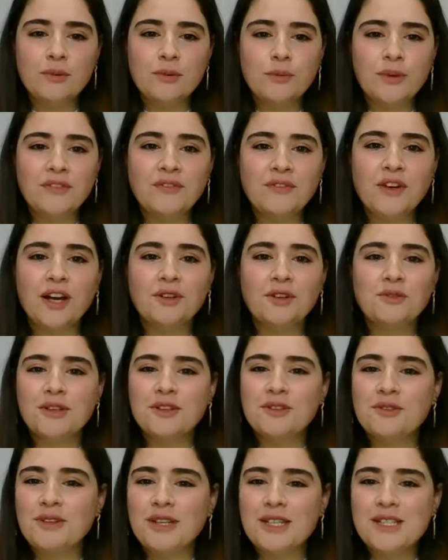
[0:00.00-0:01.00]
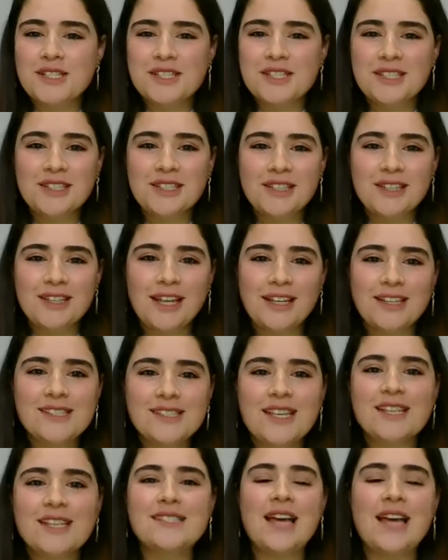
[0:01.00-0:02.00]
So we've got one question that
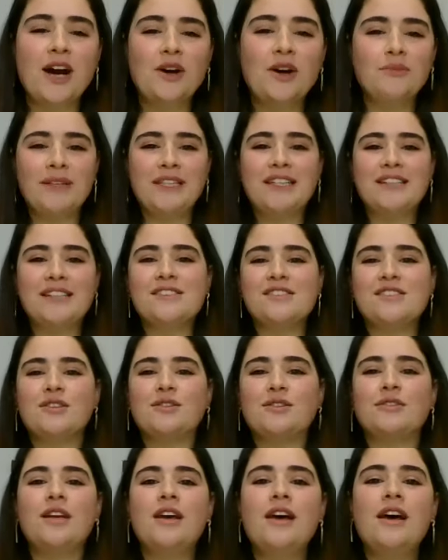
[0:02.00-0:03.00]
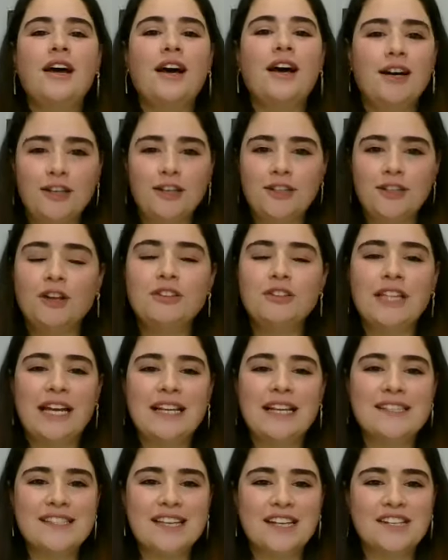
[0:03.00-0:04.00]
says, how minutes should an
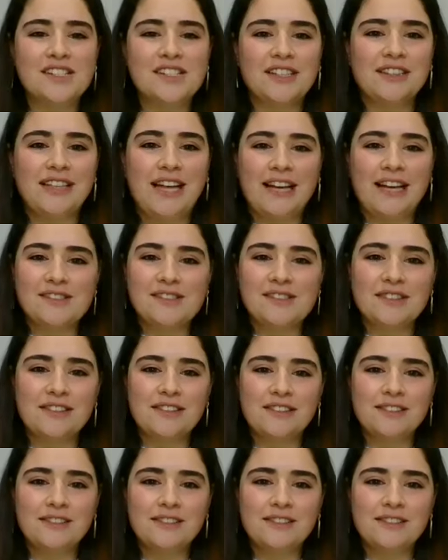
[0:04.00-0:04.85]
online session last?